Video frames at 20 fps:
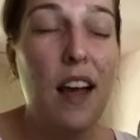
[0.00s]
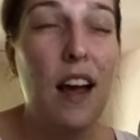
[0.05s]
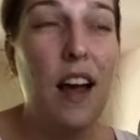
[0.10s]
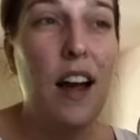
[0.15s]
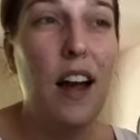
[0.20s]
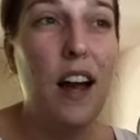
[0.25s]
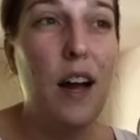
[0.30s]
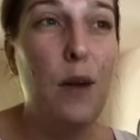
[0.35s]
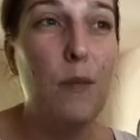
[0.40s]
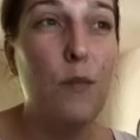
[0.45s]

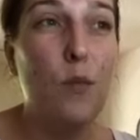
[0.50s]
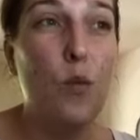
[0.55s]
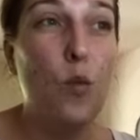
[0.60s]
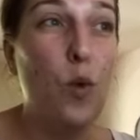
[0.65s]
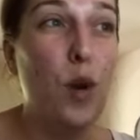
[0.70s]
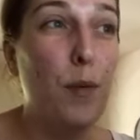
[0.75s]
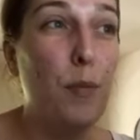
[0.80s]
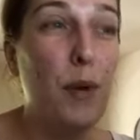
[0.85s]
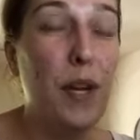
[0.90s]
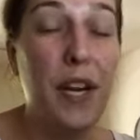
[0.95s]
um,
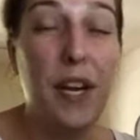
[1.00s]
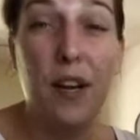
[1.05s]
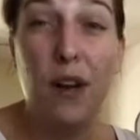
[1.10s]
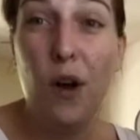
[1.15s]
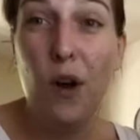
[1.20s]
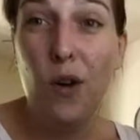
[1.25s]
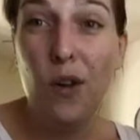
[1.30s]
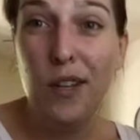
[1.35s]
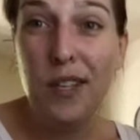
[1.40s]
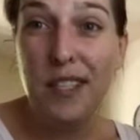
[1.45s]
we're putting a
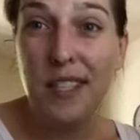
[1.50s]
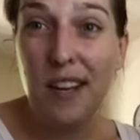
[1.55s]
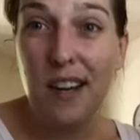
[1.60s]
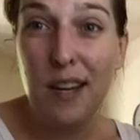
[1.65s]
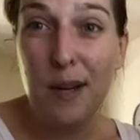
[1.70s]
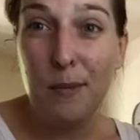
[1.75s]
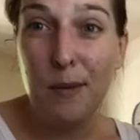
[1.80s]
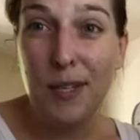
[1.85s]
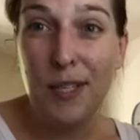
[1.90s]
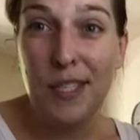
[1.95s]
halt
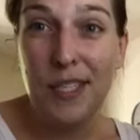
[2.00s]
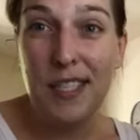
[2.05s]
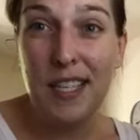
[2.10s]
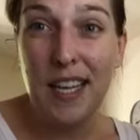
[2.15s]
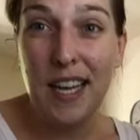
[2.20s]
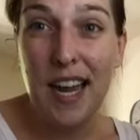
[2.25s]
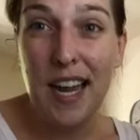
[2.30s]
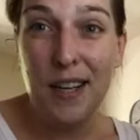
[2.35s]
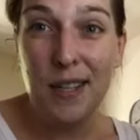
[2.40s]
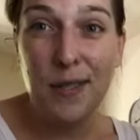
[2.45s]
on
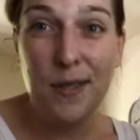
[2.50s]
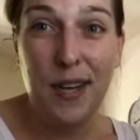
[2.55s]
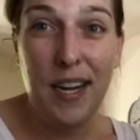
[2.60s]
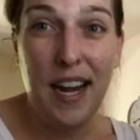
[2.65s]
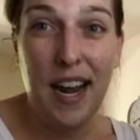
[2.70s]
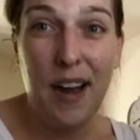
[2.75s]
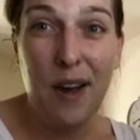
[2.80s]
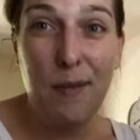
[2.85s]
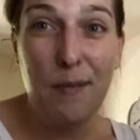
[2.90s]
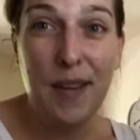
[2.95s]
purchasing a house right
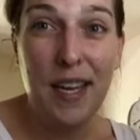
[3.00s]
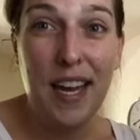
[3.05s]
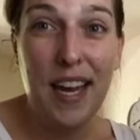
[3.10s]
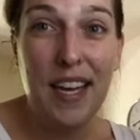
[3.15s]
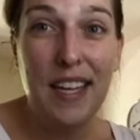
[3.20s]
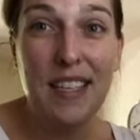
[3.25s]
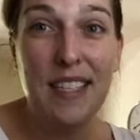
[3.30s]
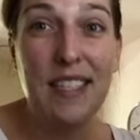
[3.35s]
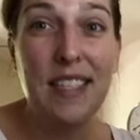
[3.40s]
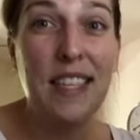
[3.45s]
now
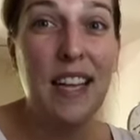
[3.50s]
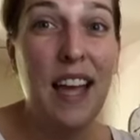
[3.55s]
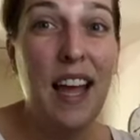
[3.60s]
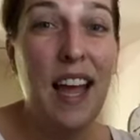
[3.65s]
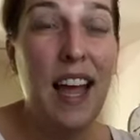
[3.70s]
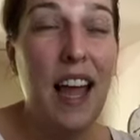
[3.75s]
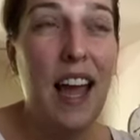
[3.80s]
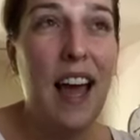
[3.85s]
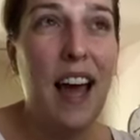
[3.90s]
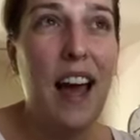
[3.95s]
because
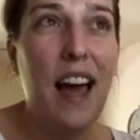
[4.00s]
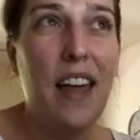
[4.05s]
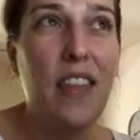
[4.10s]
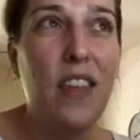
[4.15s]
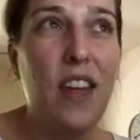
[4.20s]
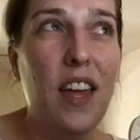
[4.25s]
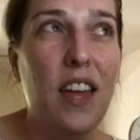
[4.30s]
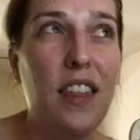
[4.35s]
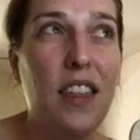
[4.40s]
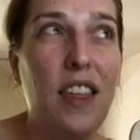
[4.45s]
I
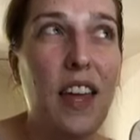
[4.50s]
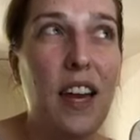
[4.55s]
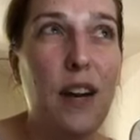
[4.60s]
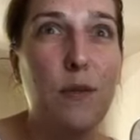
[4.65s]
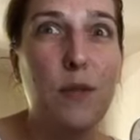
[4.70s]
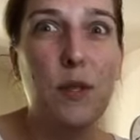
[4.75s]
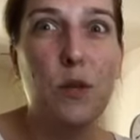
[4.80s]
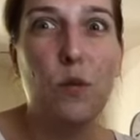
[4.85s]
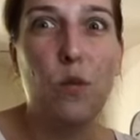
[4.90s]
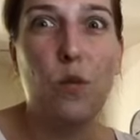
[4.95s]
think that
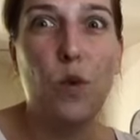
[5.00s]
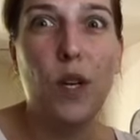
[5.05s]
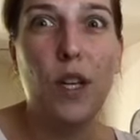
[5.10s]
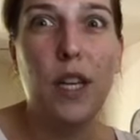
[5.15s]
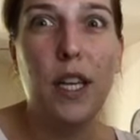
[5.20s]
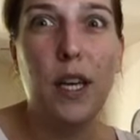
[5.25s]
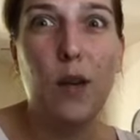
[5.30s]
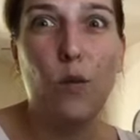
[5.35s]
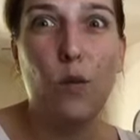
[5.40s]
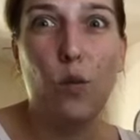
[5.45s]
it was
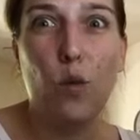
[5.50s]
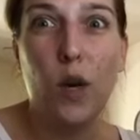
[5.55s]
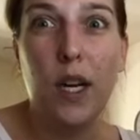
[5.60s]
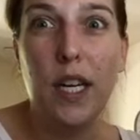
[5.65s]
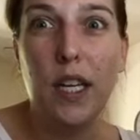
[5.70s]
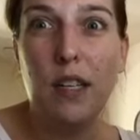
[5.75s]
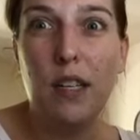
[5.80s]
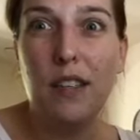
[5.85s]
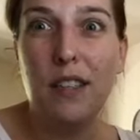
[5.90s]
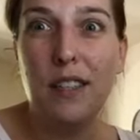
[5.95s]
really
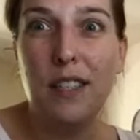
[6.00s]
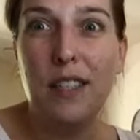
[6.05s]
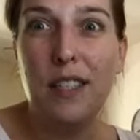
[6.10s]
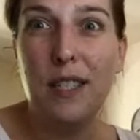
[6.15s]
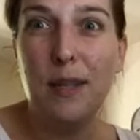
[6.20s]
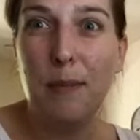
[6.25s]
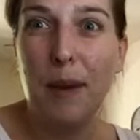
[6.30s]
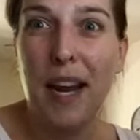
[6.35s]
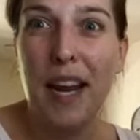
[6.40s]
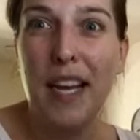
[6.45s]
real
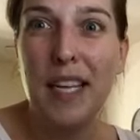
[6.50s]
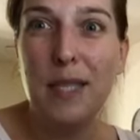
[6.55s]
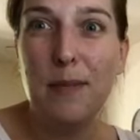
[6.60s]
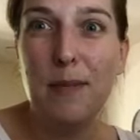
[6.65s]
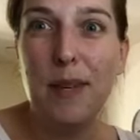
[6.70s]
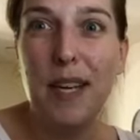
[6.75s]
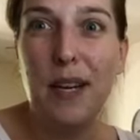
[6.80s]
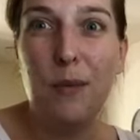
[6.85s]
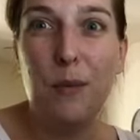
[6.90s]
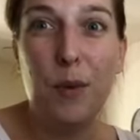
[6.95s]
to my
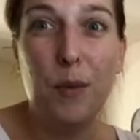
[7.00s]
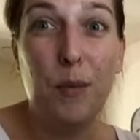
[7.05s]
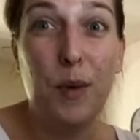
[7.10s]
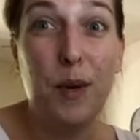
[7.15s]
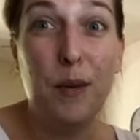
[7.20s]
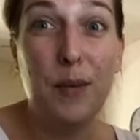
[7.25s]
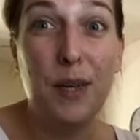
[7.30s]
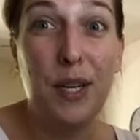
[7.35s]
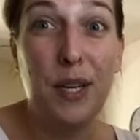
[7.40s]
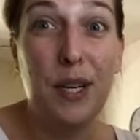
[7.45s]
husband when
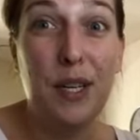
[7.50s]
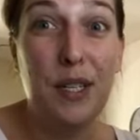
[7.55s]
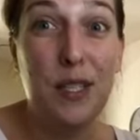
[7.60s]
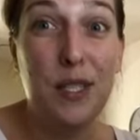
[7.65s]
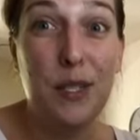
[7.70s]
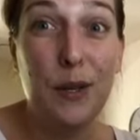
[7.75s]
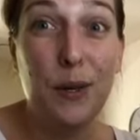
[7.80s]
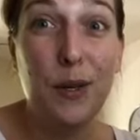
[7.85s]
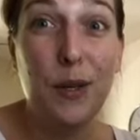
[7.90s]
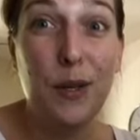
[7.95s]
we were
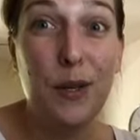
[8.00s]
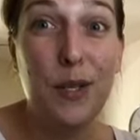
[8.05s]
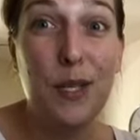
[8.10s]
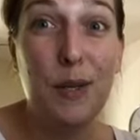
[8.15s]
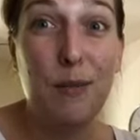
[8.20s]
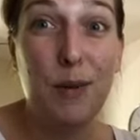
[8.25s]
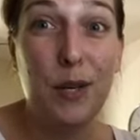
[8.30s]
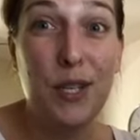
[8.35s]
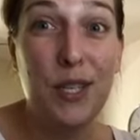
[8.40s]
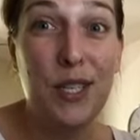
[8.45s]
so close
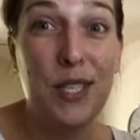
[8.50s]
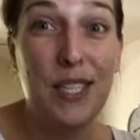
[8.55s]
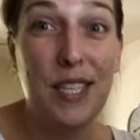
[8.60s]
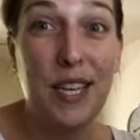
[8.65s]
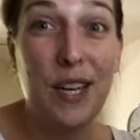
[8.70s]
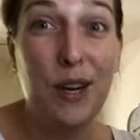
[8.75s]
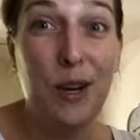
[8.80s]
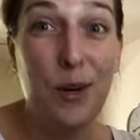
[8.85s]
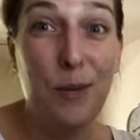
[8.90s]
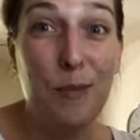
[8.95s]
to
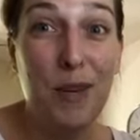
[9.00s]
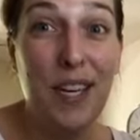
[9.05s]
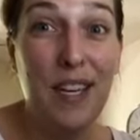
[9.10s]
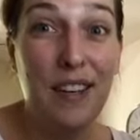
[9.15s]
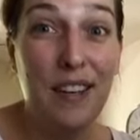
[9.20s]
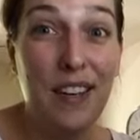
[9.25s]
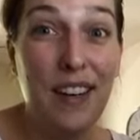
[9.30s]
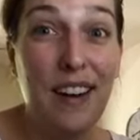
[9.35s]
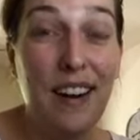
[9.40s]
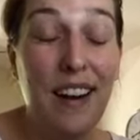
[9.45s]
purchasing a home
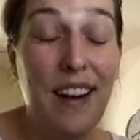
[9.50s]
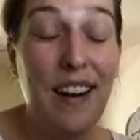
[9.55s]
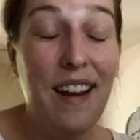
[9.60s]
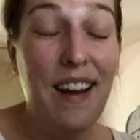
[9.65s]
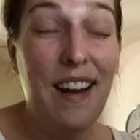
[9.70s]
here.